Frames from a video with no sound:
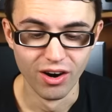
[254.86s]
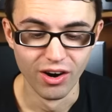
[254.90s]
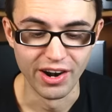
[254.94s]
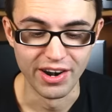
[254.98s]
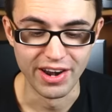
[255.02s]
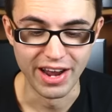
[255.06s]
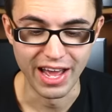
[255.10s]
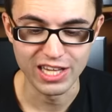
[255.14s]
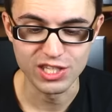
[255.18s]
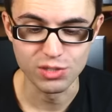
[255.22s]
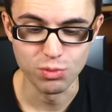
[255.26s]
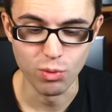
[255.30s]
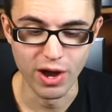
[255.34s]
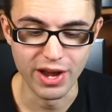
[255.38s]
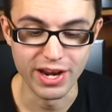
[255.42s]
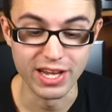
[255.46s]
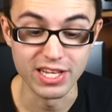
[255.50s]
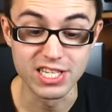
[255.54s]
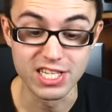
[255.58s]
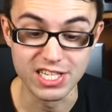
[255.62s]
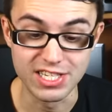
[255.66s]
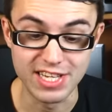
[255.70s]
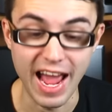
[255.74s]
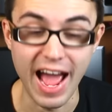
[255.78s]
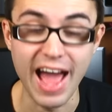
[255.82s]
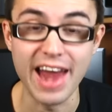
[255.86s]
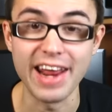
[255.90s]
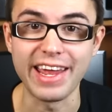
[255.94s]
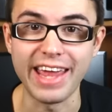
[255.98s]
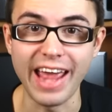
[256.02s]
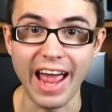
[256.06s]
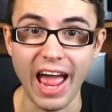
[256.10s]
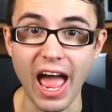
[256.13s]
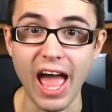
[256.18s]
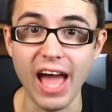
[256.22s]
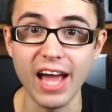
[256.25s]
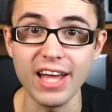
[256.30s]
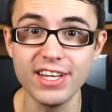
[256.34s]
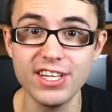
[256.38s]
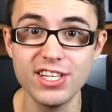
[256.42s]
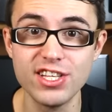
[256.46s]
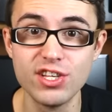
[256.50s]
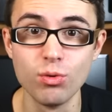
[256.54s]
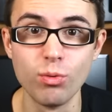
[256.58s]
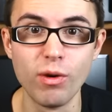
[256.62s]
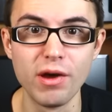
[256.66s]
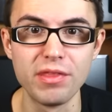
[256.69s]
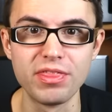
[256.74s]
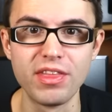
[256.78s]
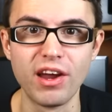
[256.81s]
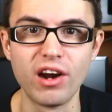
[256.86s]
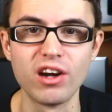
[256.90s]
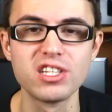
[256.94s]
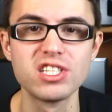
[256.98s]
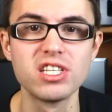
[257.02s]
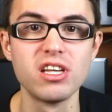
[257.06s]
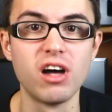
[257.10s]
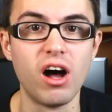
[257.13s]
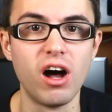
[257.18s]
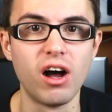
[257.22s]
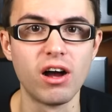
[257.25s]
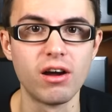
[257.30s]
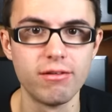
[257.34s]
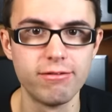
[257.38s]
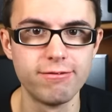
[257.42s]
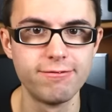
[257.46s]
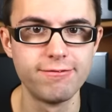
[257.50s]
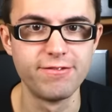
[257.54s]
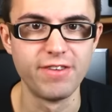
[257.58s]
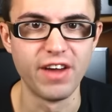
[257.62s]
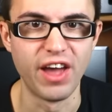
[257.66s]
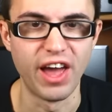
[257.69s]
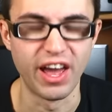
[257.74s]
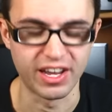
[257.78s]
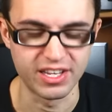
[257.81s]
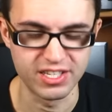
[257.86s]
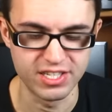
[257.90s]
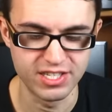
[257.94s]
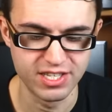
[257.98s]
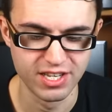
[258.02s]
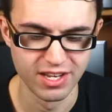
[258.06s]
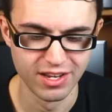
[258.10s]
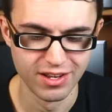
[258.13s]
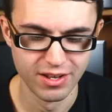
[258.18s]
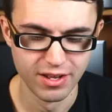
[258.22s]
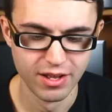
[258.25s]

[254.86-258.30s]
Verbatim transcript: right, next one is Static X with their song Fix.